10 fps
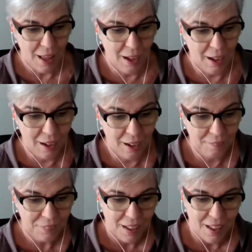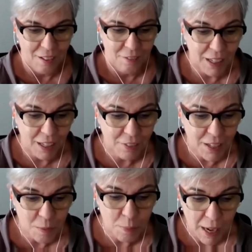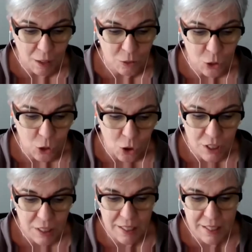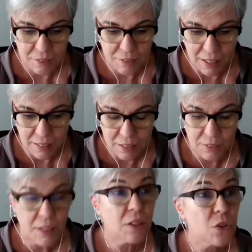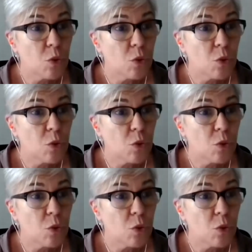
Uh, we are very proud to host this event with the